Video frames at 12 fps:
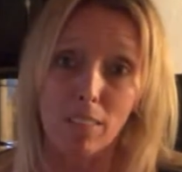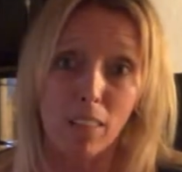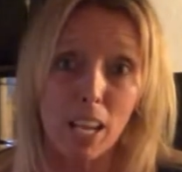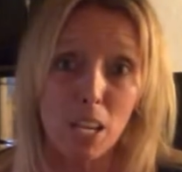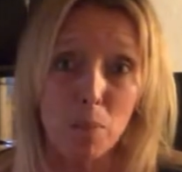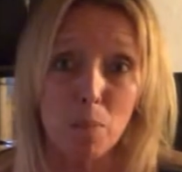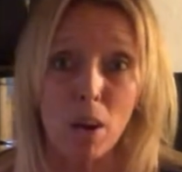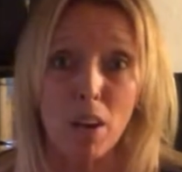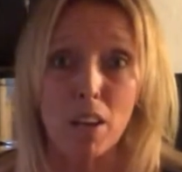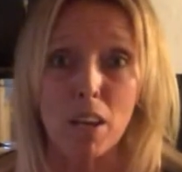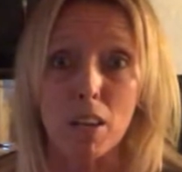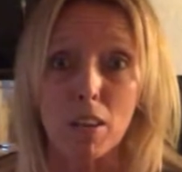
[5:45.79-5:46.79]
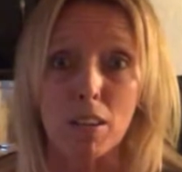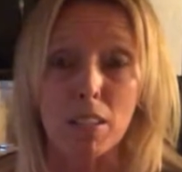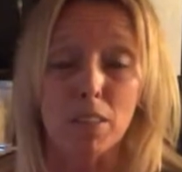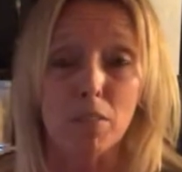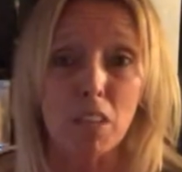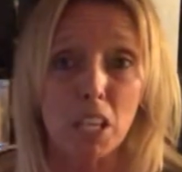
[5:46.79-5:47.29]
like my
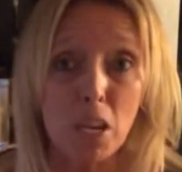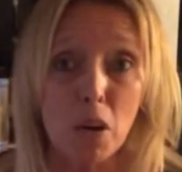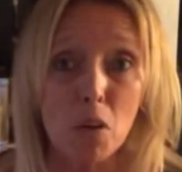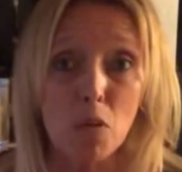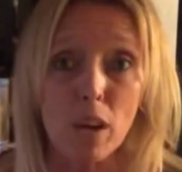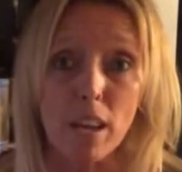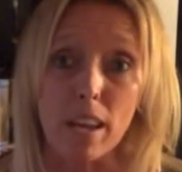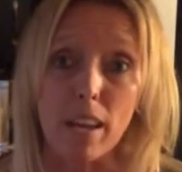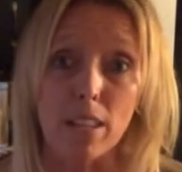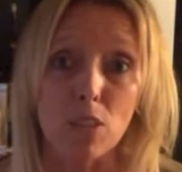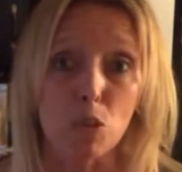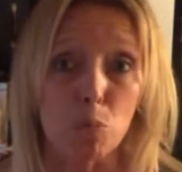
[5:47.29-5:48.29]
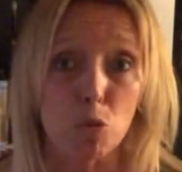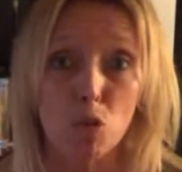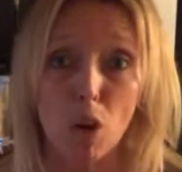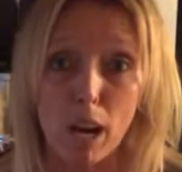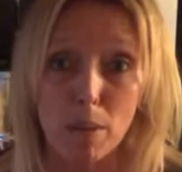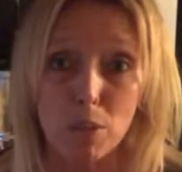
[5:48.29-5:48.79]
video and
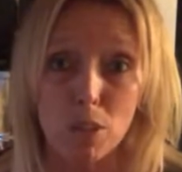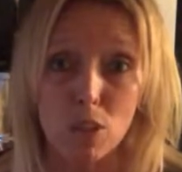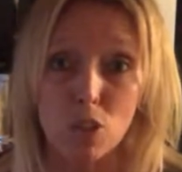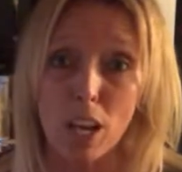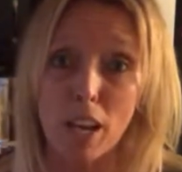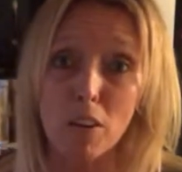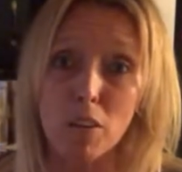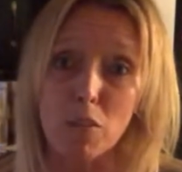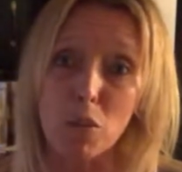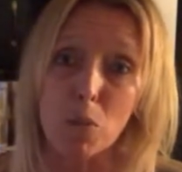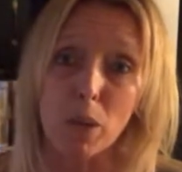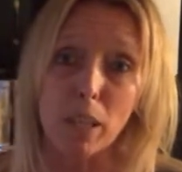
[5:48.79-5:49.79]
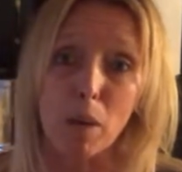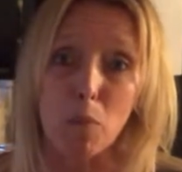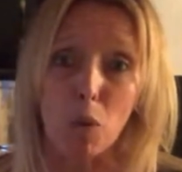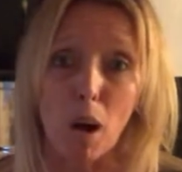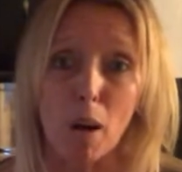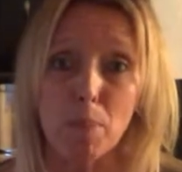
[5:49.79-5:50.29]
subscribe to the channel if you want to get
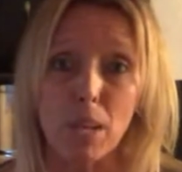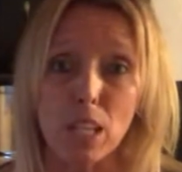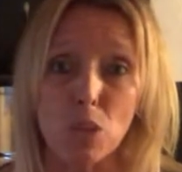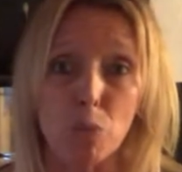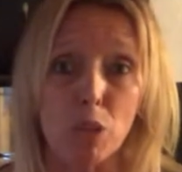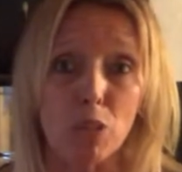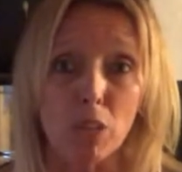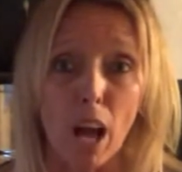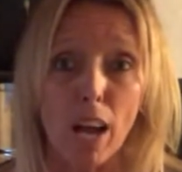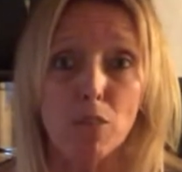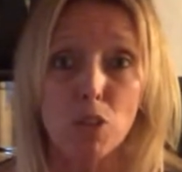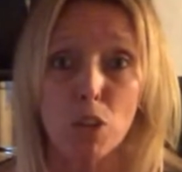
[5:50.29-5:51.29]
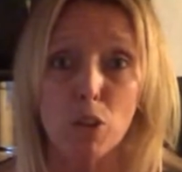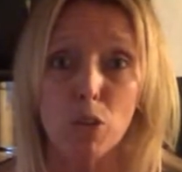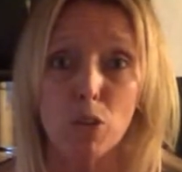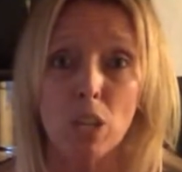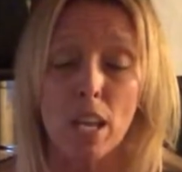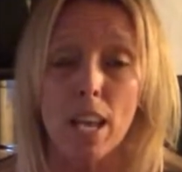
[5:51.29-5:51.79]
more updates. We do live
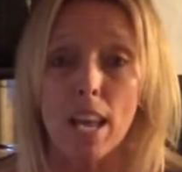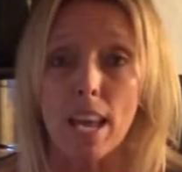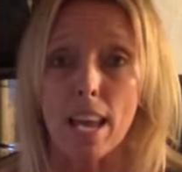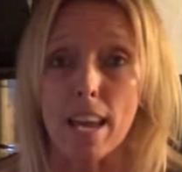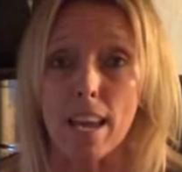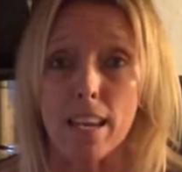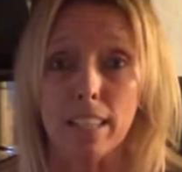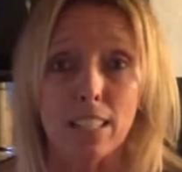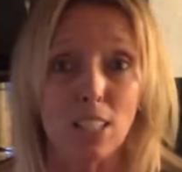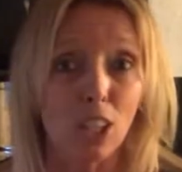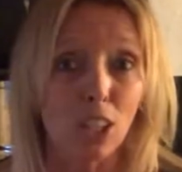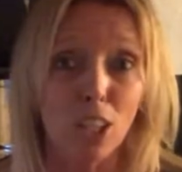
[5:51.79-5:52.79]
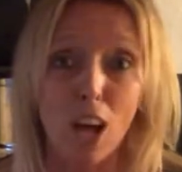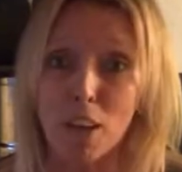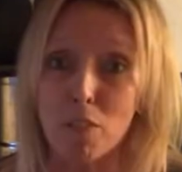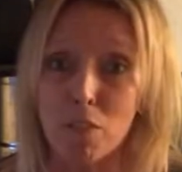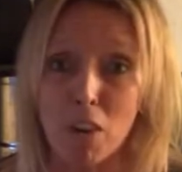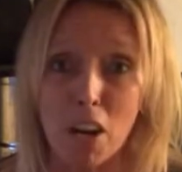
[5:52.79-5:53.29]
shows, and it's a lot
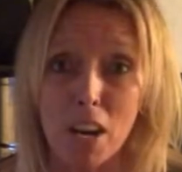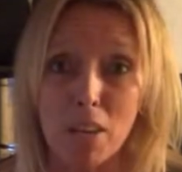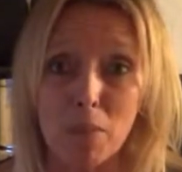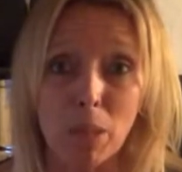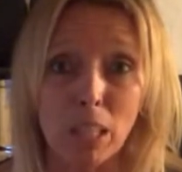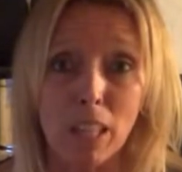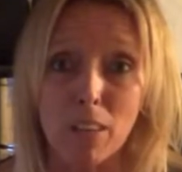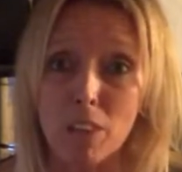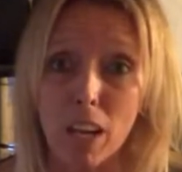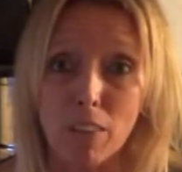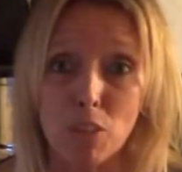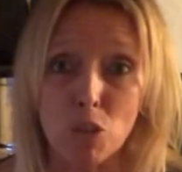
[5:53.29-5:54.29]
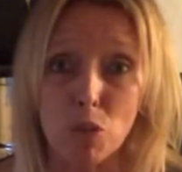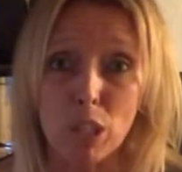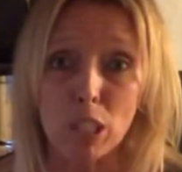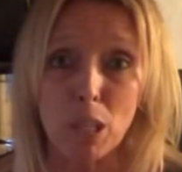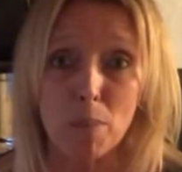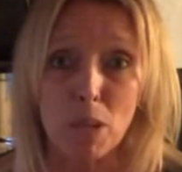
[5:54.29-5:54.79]
of fun. We'd love to have you
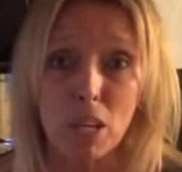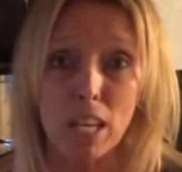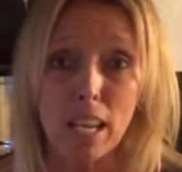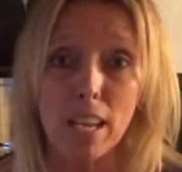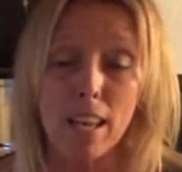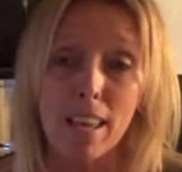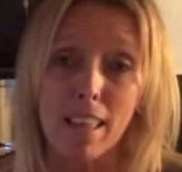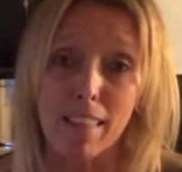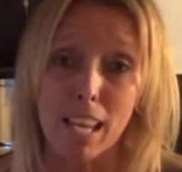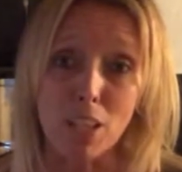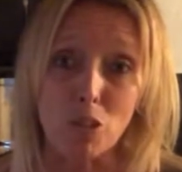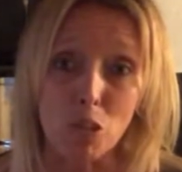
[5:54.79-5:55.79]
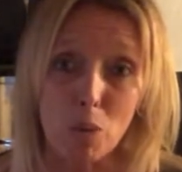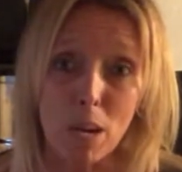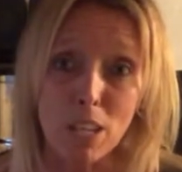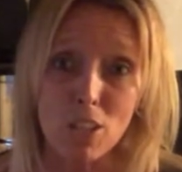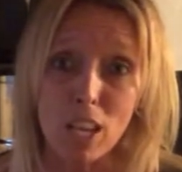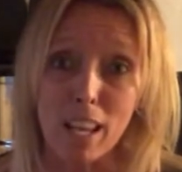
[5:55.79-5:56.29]
join the community. Thank you so
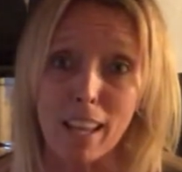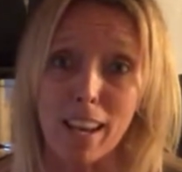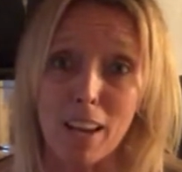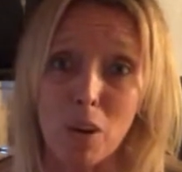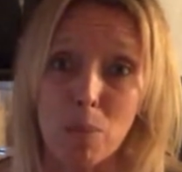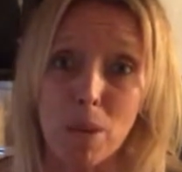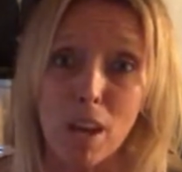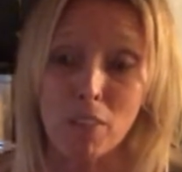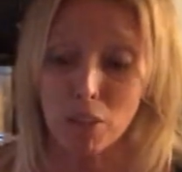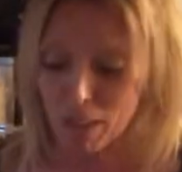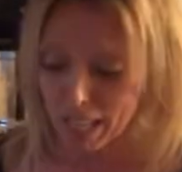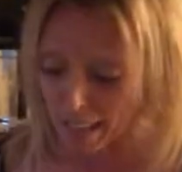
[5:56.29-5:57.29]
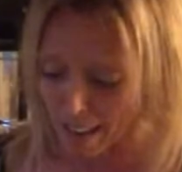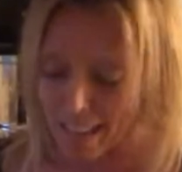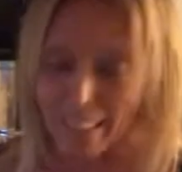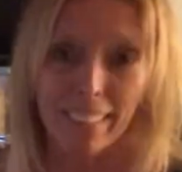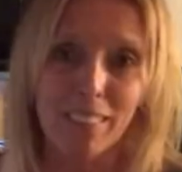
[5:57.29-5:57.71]
much, and I hope you have a great night.